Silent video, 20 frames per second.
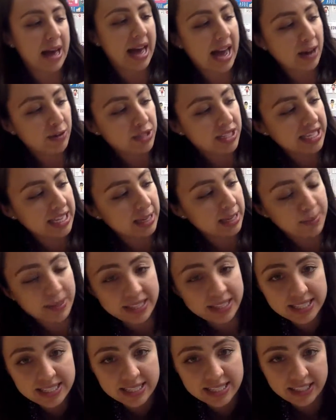
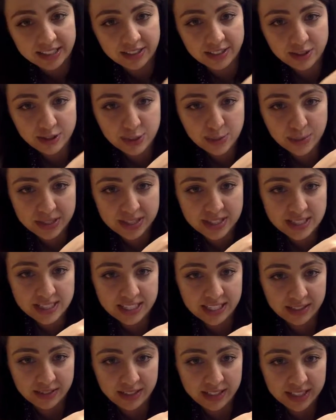housekeeping scenarios with a
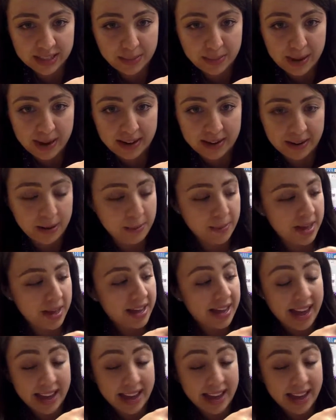scenario at the bottom